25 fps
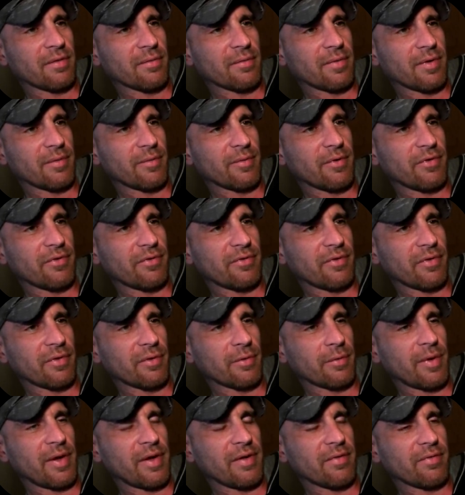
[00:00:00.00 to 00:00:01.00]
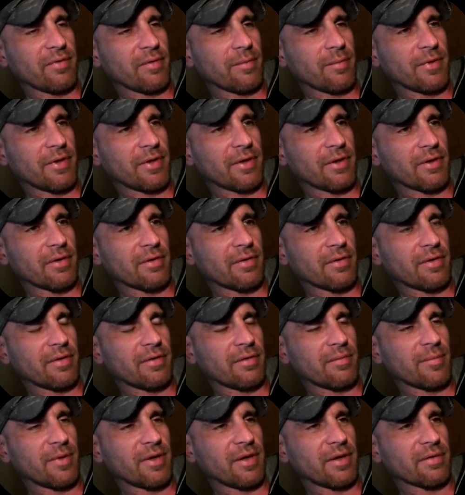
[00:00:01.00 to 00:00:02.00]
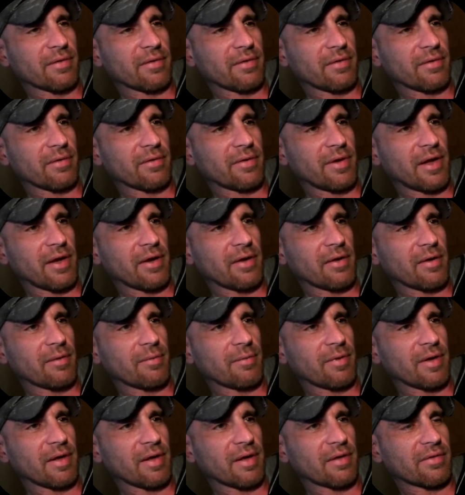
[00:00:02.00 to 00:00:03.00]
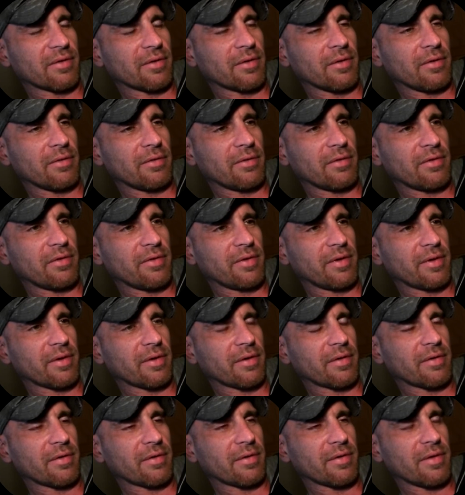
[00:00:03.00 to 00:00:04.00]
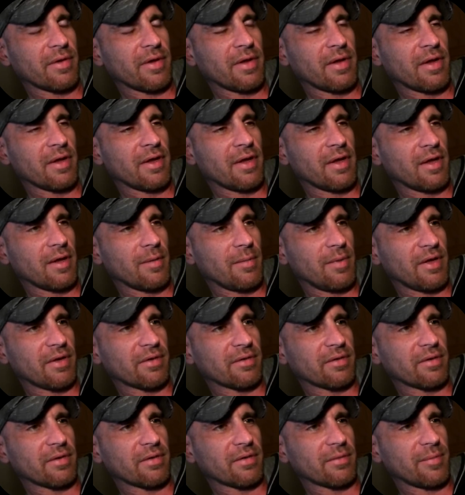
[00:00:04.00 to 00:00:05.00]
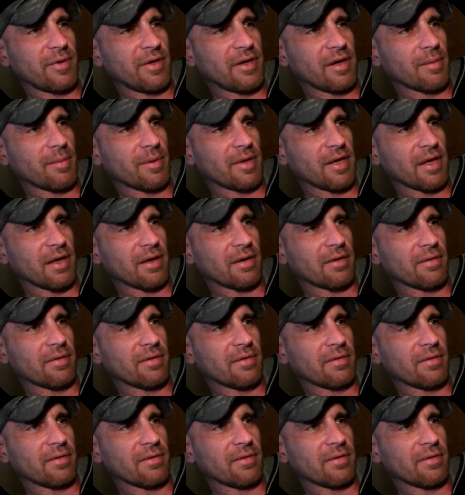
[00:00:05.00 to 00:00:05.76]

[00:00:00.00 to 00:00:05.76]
When it moves further away from the Earth, it begins to slow down, and when it gets closer to the Earth, it begins to speed up again.